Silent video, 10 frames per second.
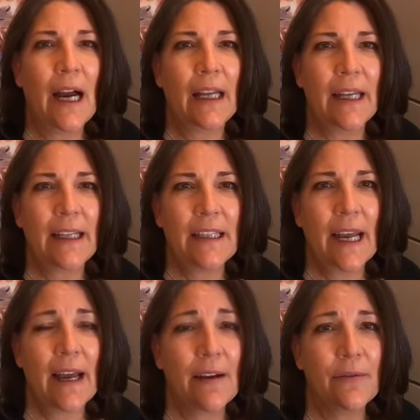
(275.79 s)
I like to
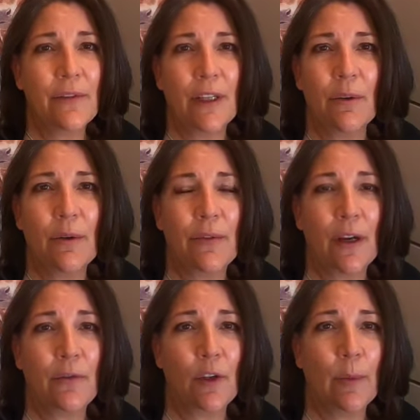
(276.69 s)
have, you know,
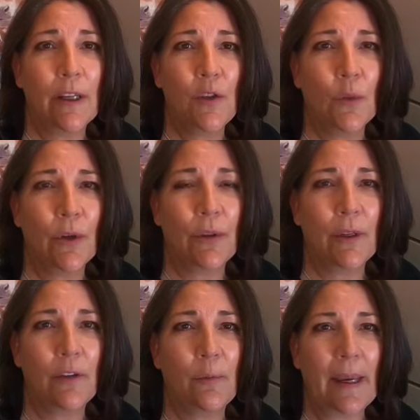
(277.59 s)
a few months worth
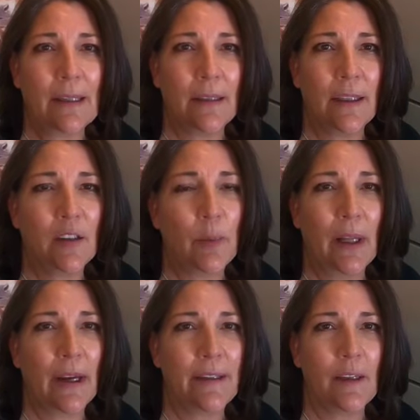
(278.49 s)
of basic
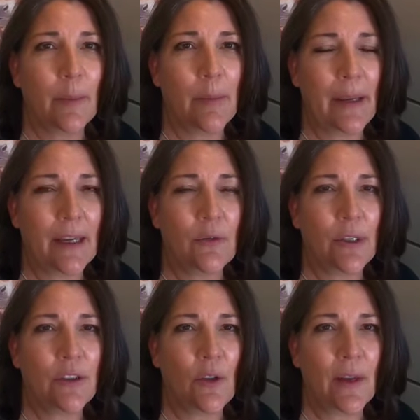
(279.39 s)
supplies in my
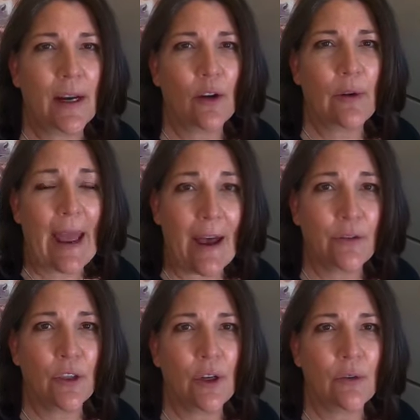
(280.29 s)
pantry so that I don't have
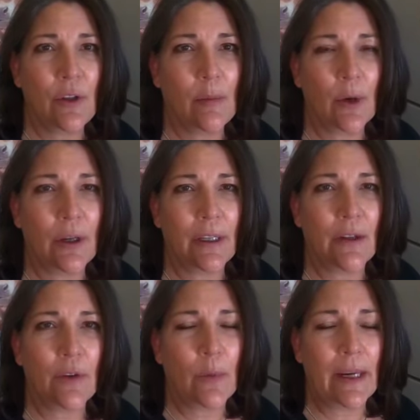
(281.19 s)
to go to the market
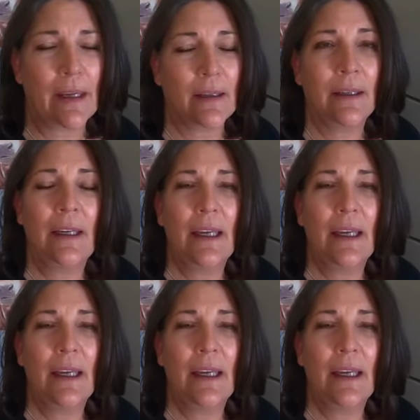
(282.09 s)
every week.